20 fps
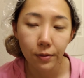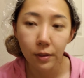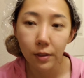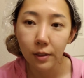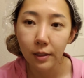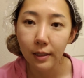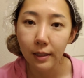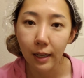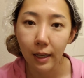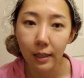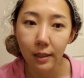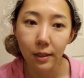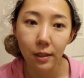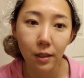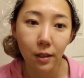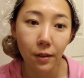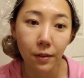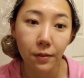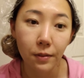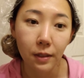size
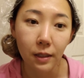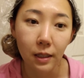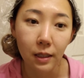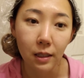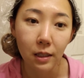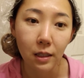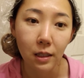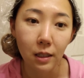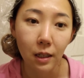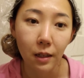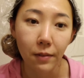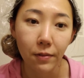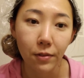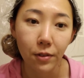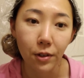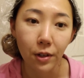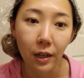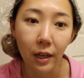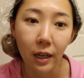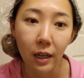of this
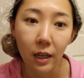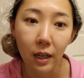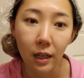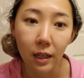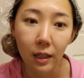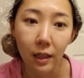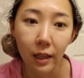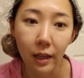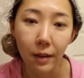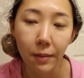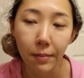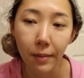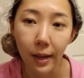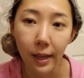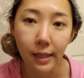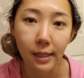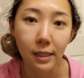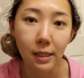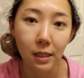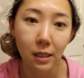volcanic clay
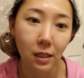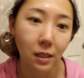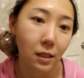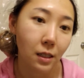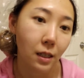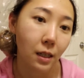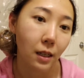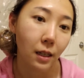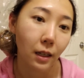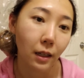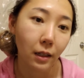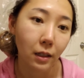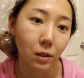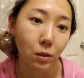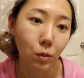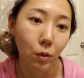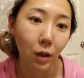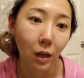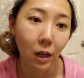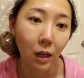mask as
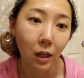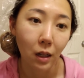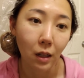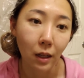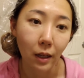well.